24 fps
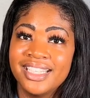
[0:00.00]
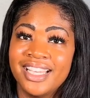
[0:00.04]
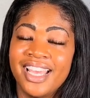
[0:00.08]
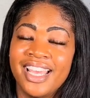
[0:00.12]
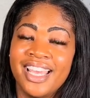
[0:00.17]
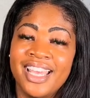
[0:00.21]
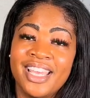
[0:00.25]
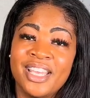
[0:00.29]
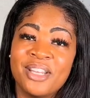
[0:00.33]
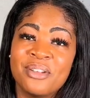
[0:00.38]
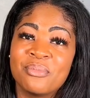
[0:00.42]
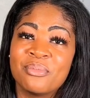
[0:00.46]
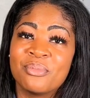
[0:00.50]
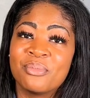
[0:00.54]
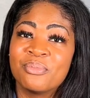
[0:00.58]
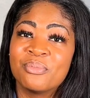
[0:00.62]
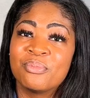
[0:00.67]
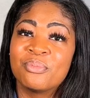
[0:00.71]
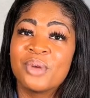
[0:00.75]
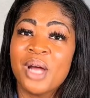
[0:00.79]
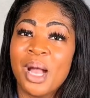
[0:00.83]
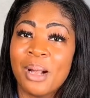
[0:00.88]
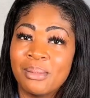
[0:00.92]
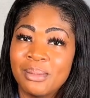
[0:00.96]
and
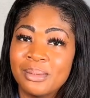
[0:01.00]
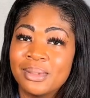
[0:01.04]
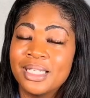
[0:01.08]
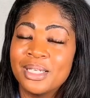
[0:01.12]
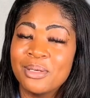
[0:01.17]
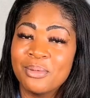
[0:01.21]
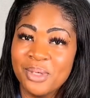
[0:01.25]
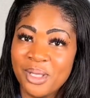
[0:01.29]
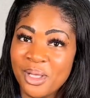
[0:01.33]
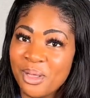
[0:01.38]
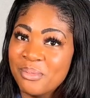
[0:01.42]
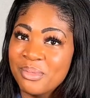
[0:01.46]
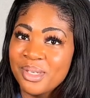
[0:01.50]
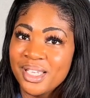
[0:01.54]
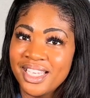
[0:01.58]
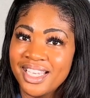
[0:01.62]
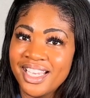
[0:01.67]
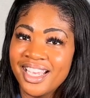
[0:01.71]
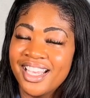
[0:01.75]
probably will be,